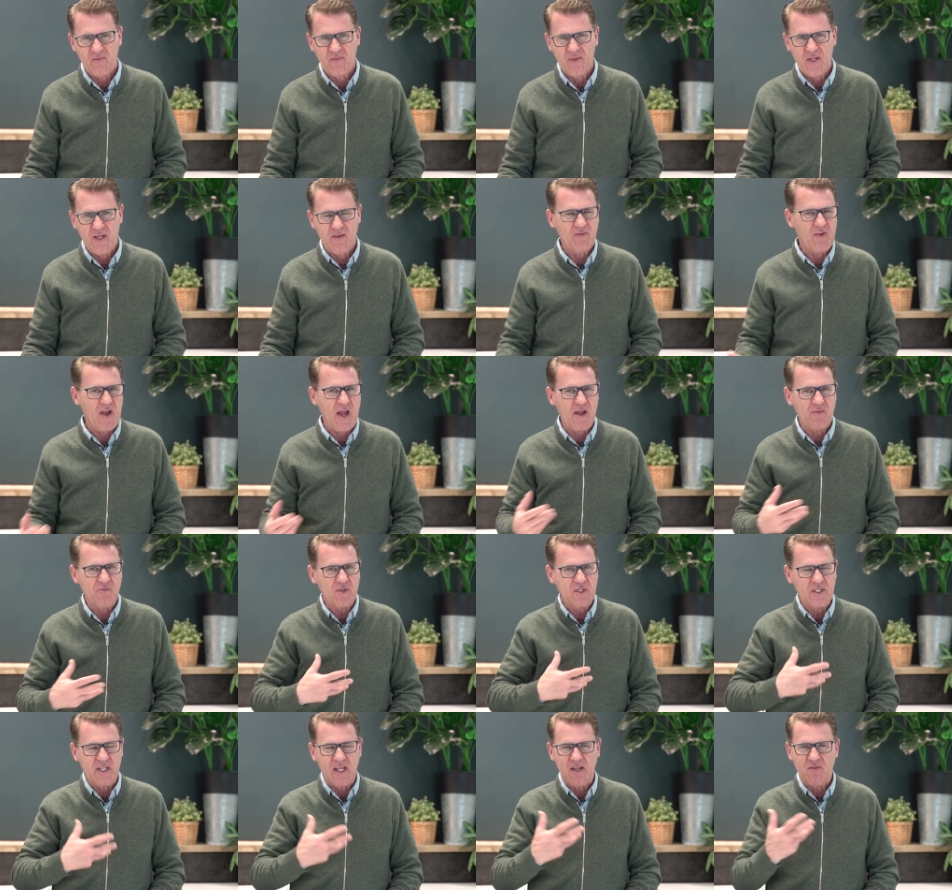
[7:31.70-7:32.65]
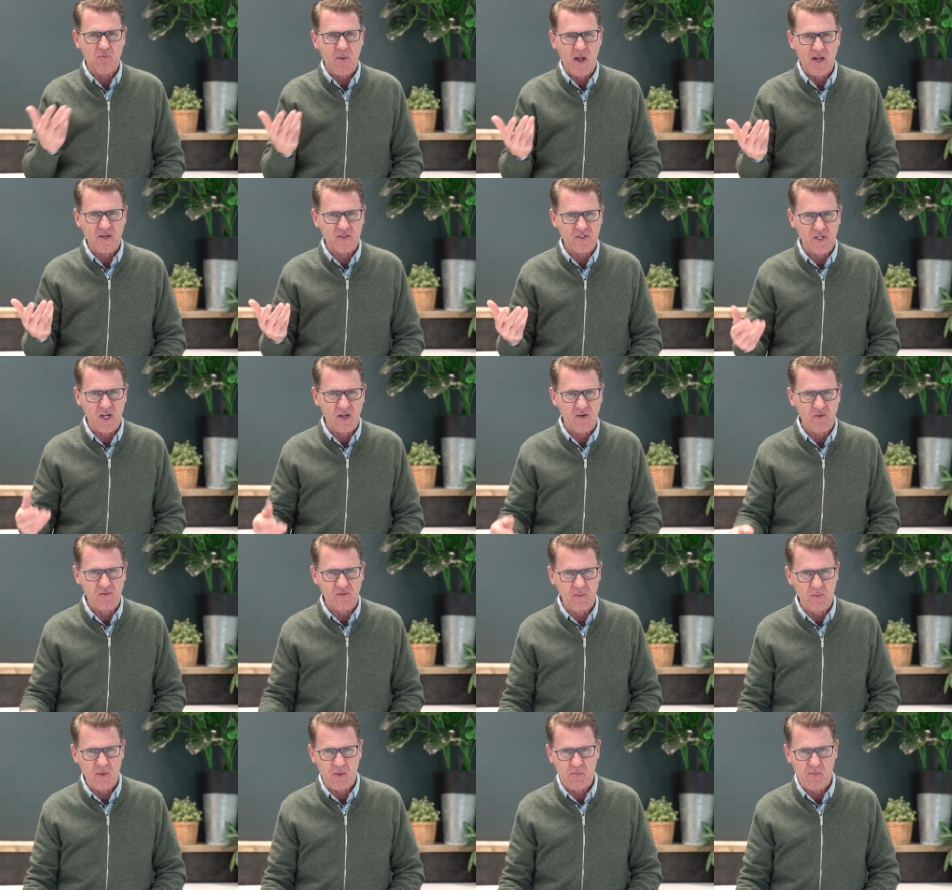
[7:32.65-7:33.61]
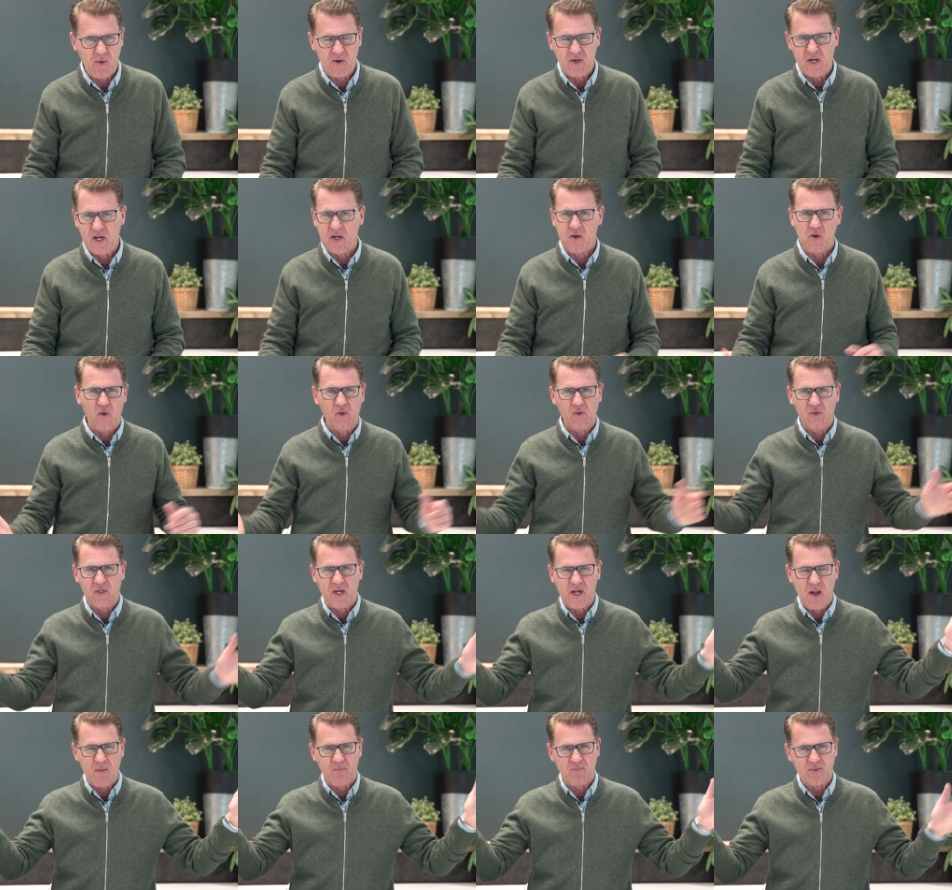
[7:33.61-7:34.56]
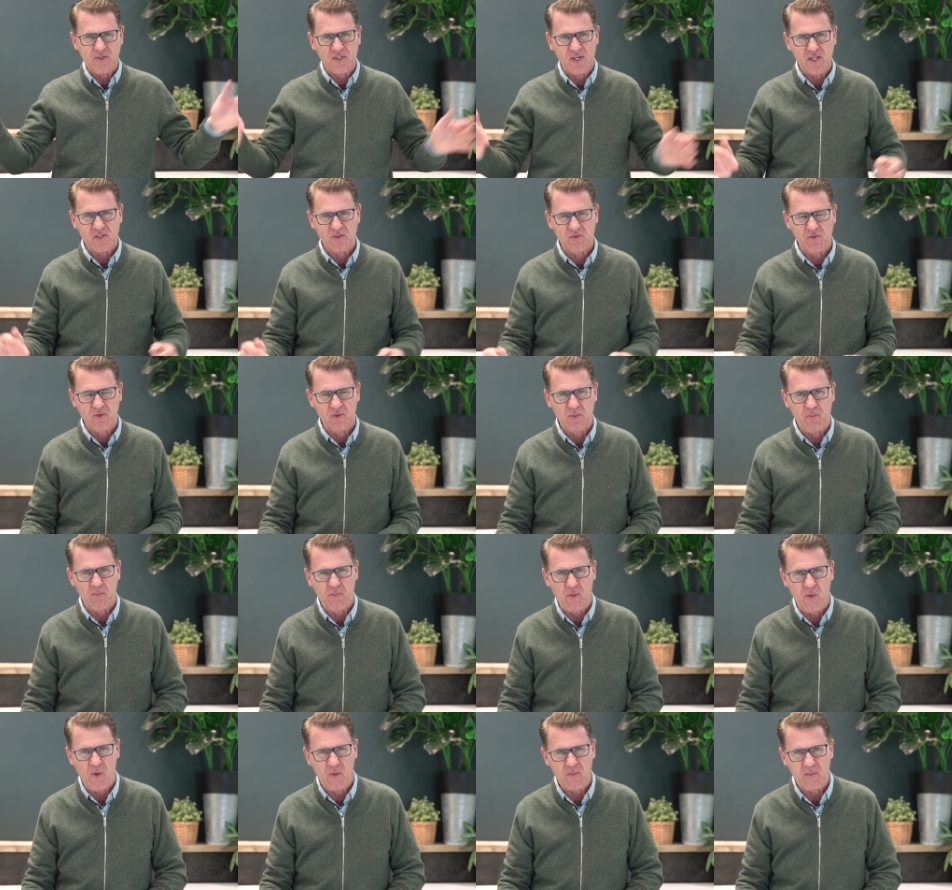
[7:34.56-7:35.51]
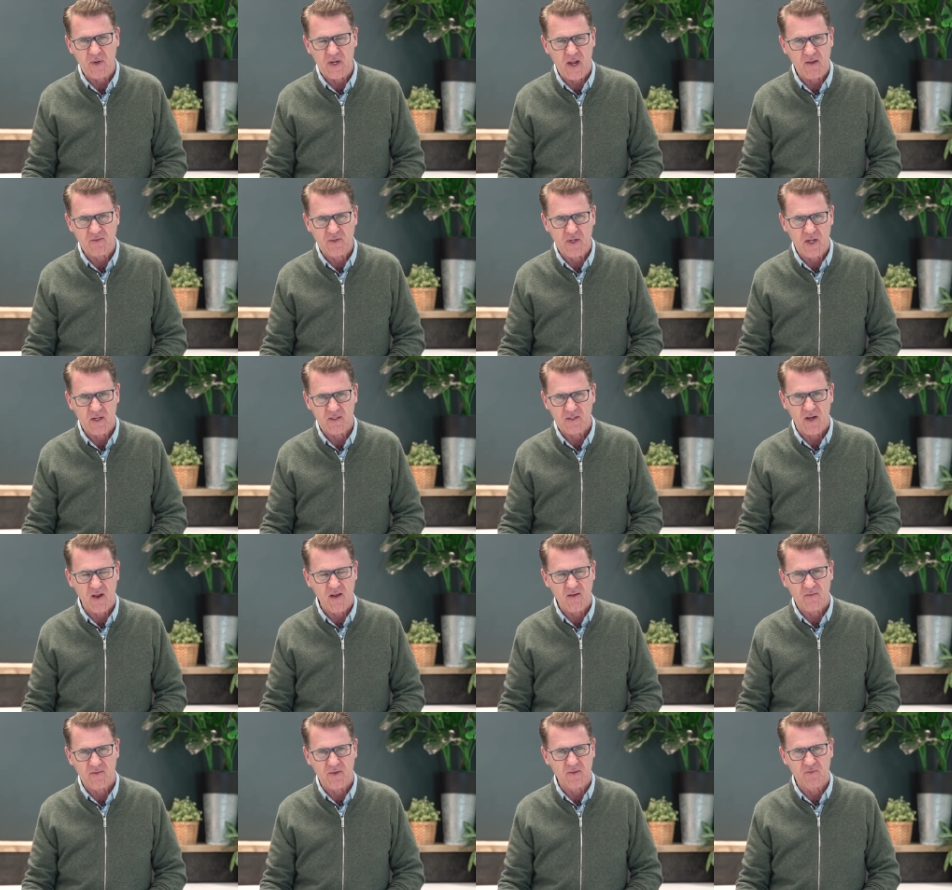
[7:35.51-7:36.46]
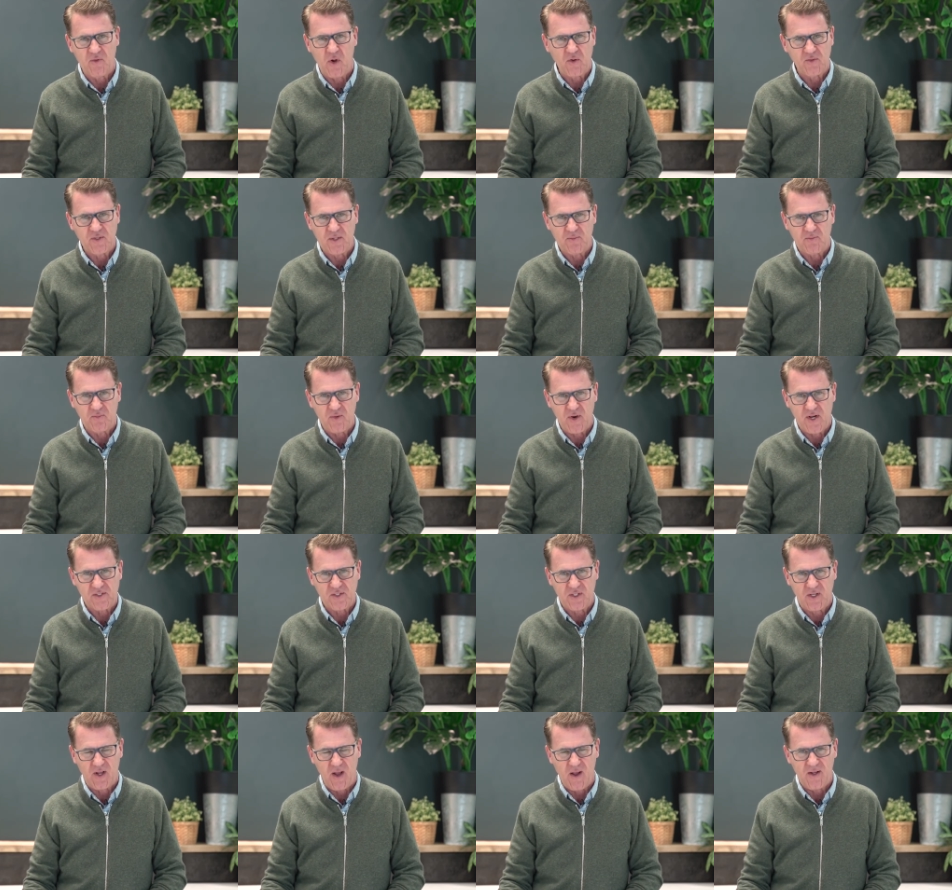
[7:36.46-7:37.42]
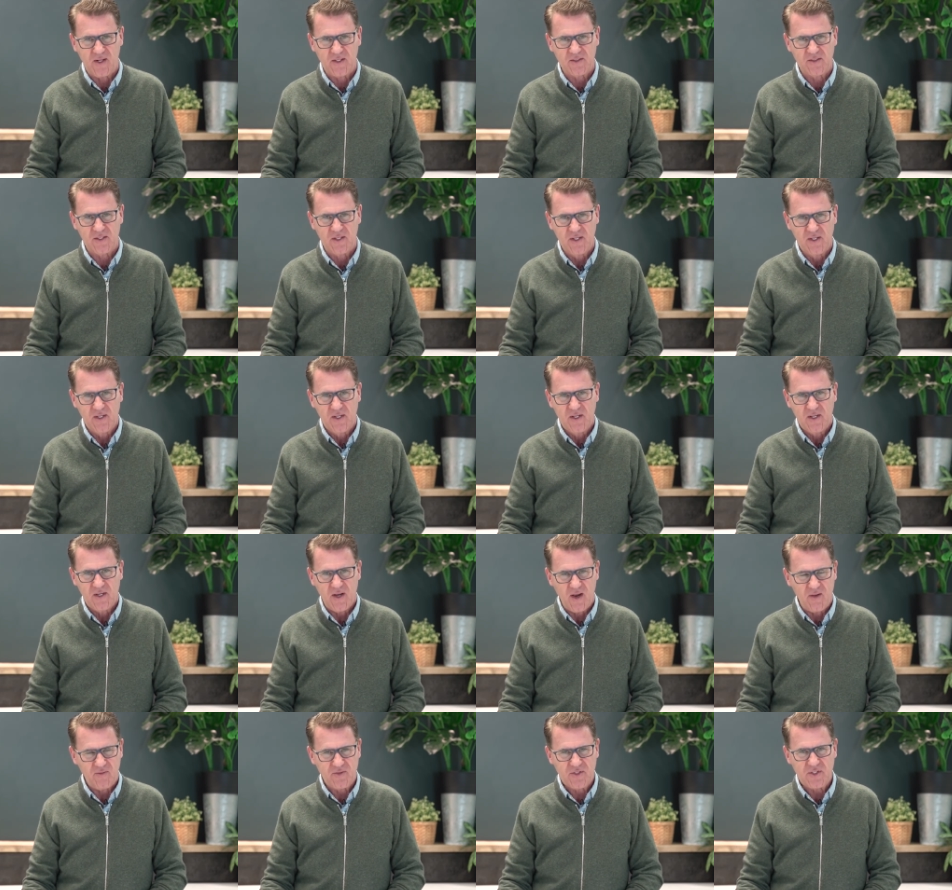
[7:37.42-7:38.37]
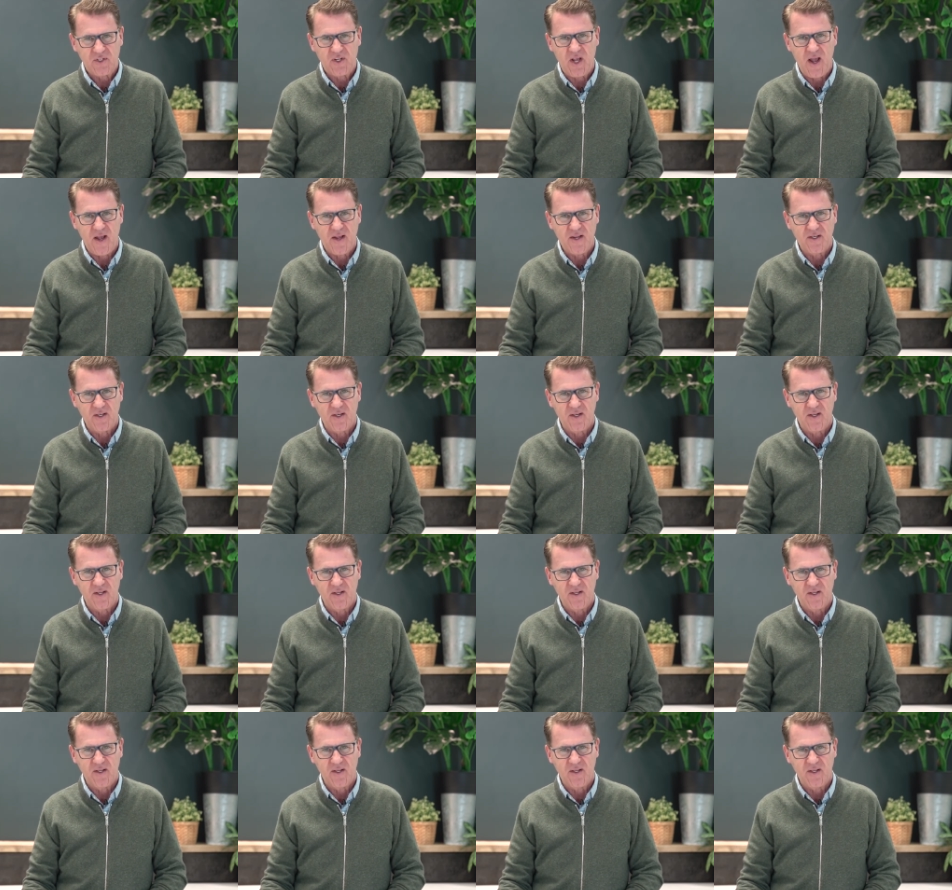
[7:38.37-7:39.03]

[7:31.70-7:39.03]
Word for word: if I would give myself to be burned and all that I possess for the poor, but have not love, it won't impress God. Love is kind.